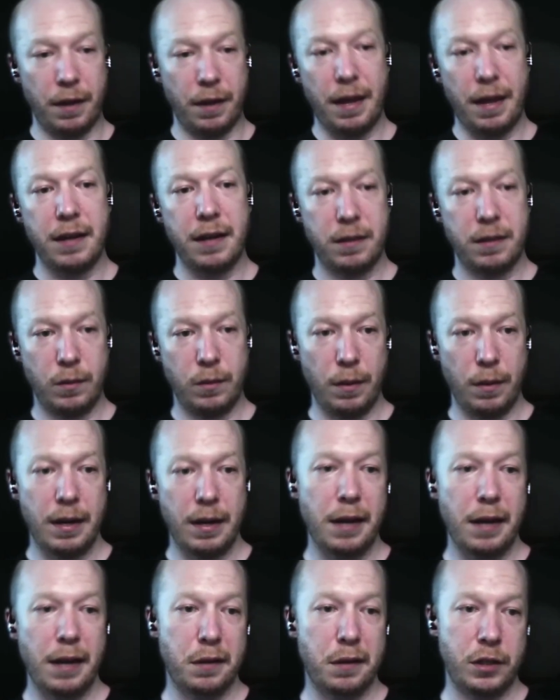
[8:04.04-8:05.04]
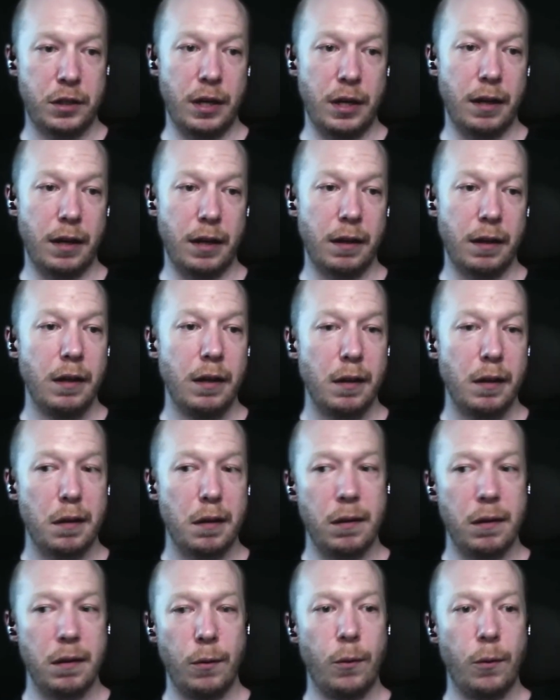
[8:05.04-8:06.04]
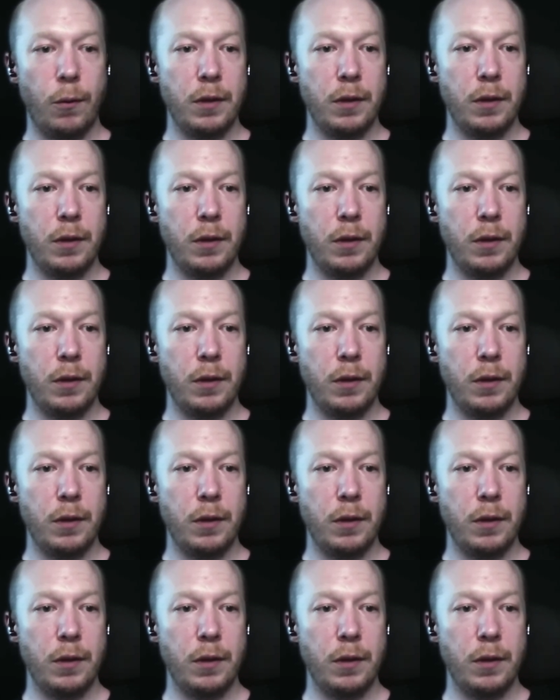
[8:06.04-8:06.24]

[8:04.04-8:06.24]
that, do the next chunk. So